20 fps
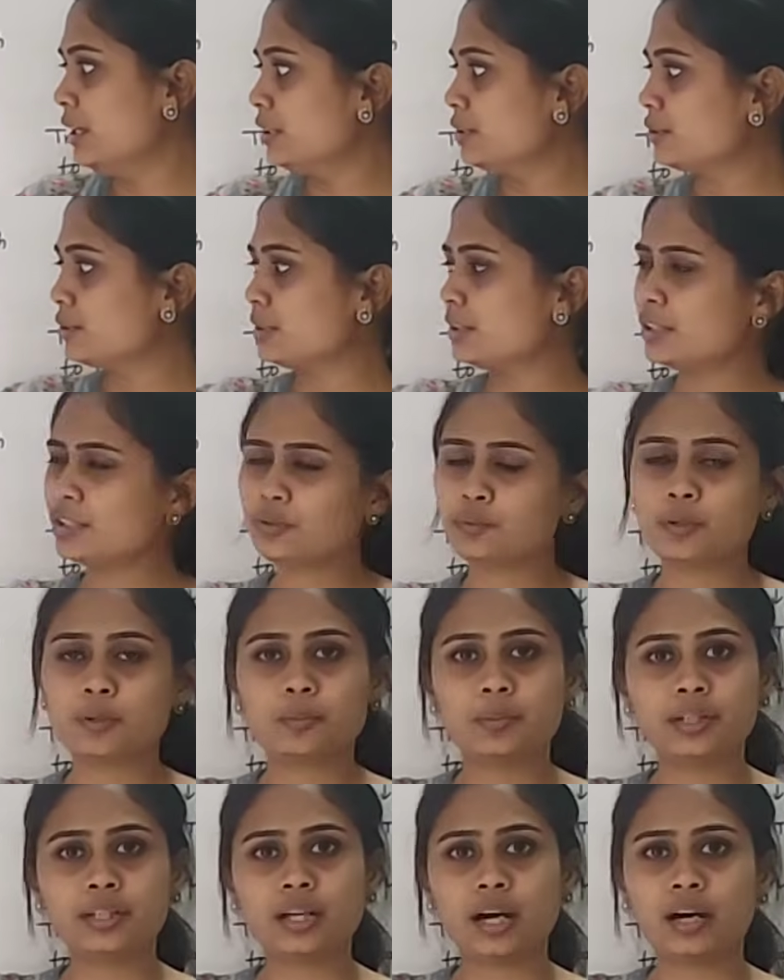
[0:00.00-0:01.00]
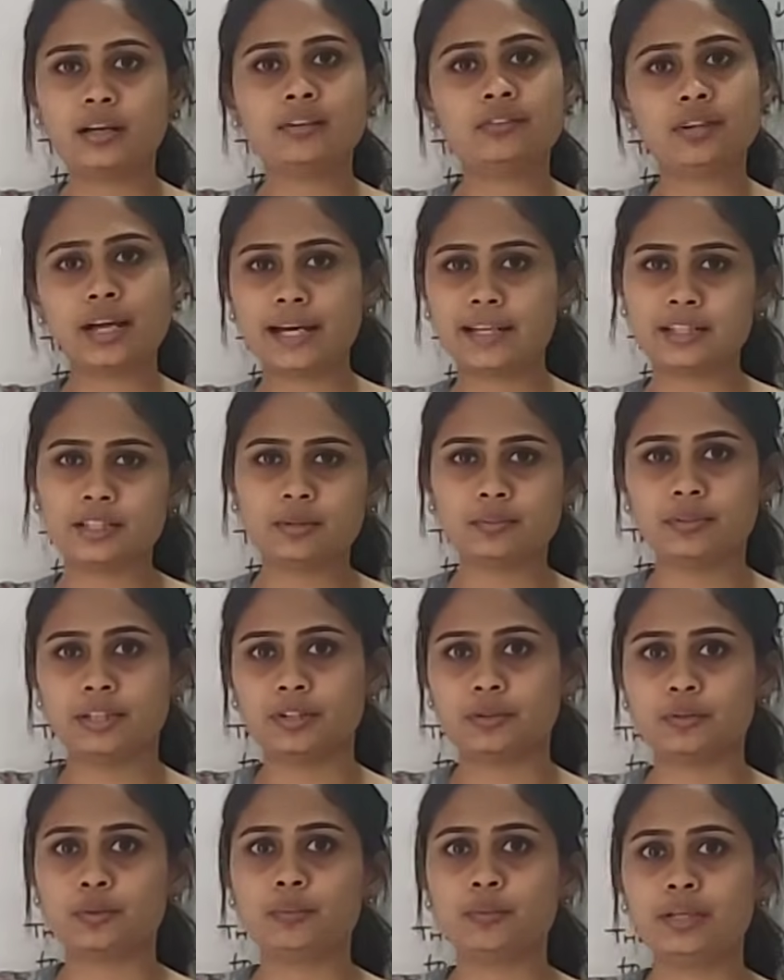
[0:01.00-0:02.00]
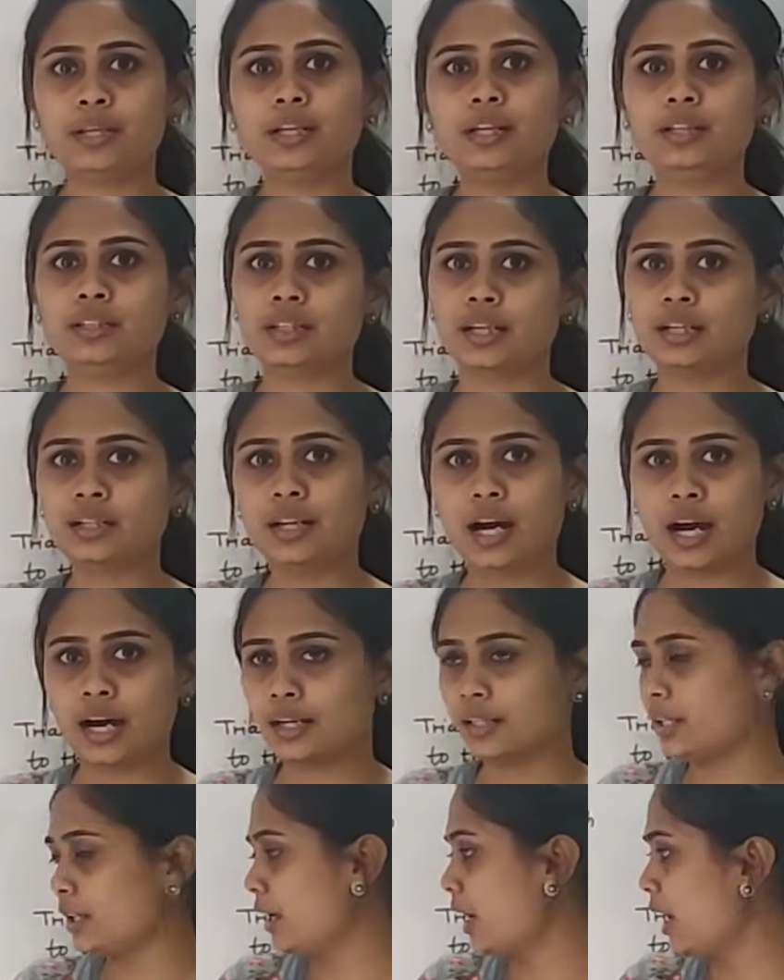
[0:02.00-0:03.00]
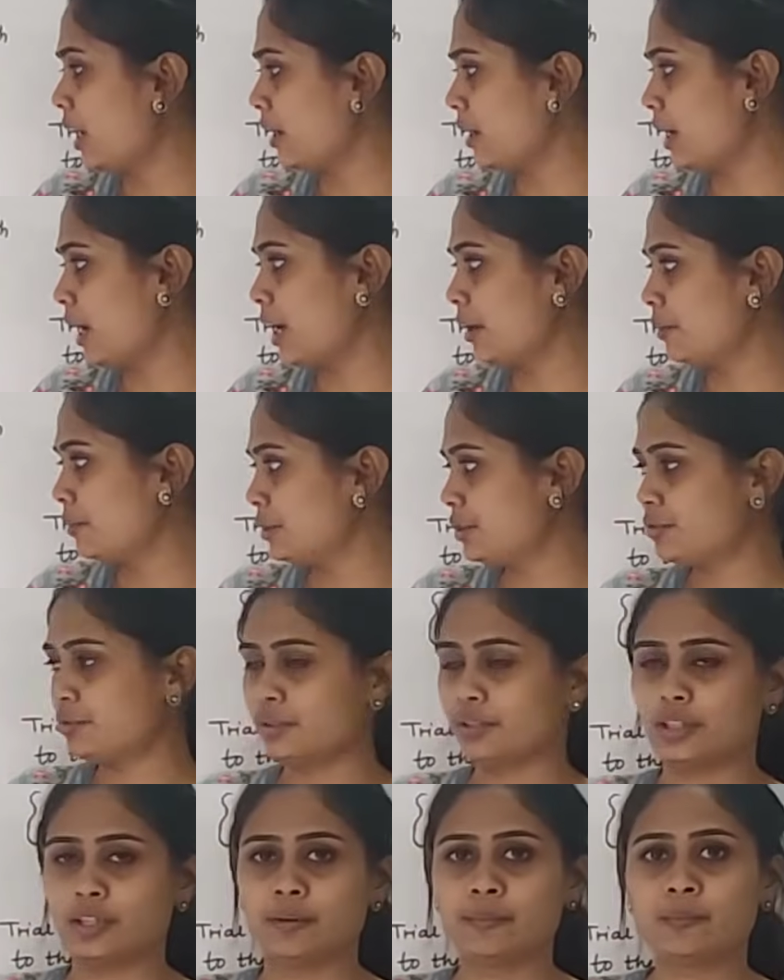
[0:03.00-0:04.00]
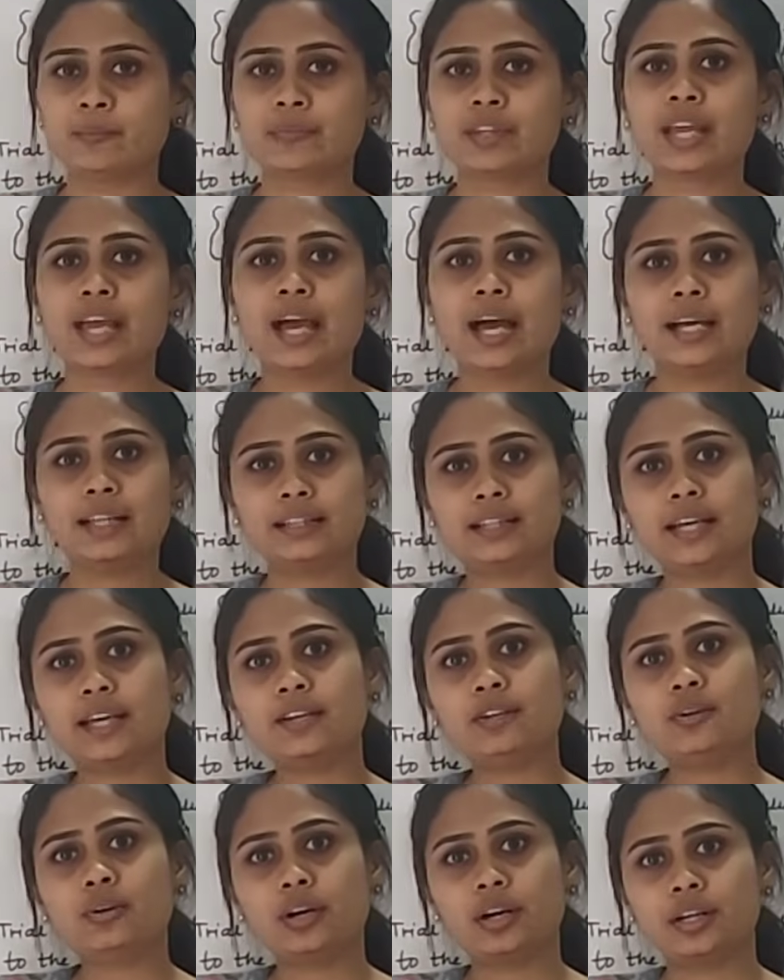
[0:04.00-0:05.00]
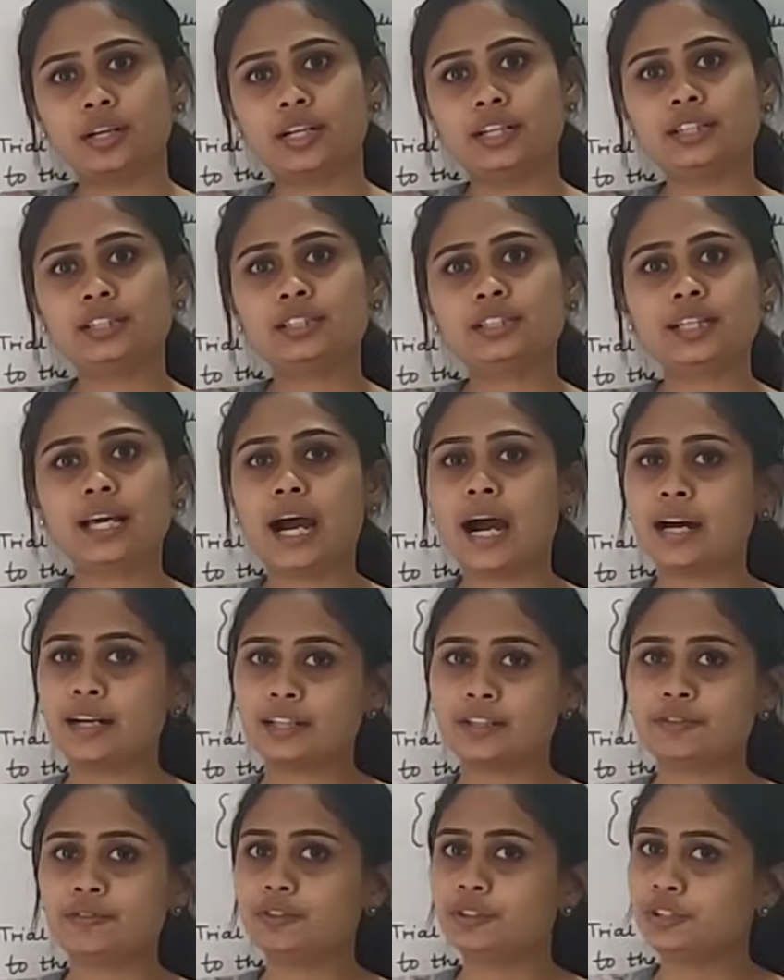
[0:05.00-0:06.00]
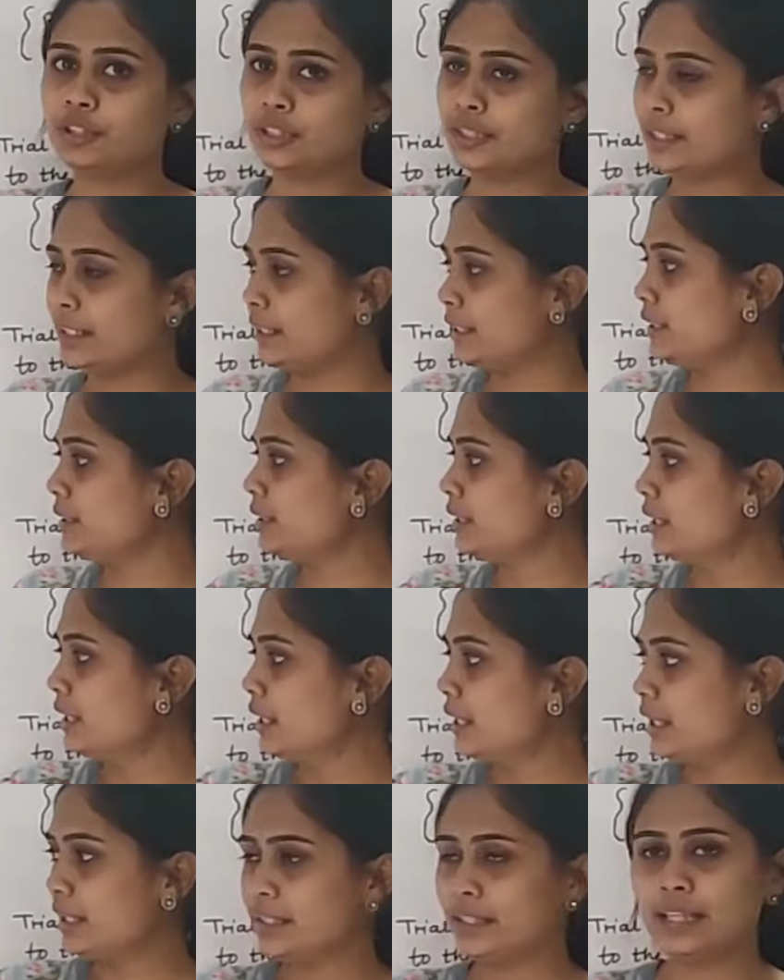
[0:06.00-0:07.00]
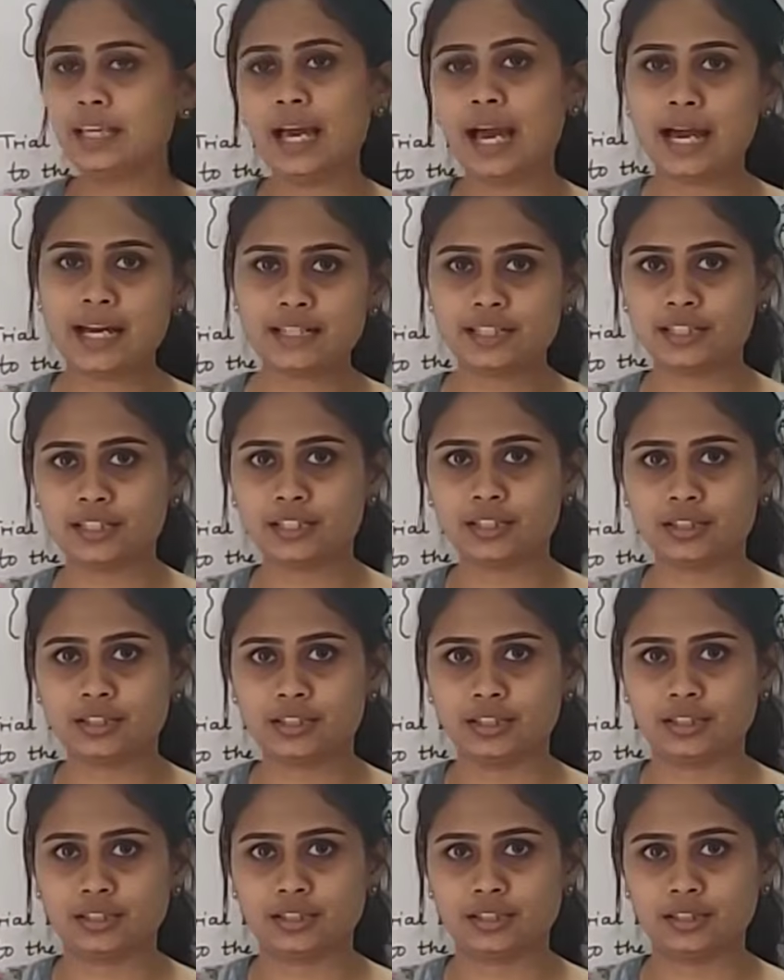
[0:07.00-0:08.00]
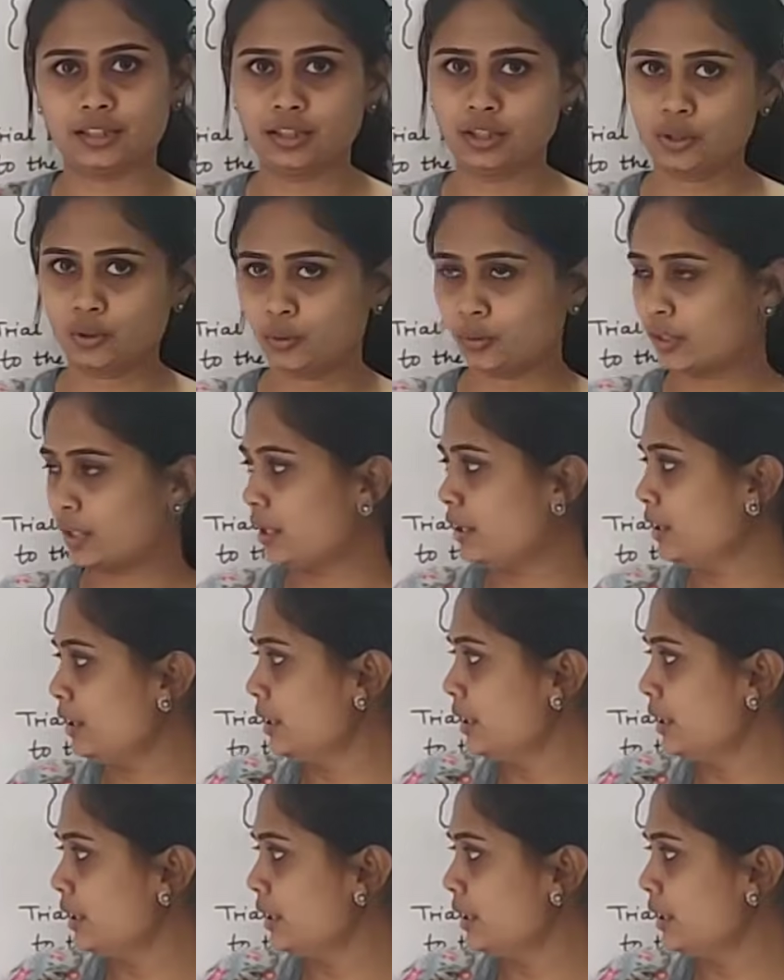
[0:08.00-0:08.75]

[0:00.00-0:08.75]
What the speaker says: So this will be done randomly, it will be done arbitrarily. And then you arrange the artificial teeth in the anterior region. Okay.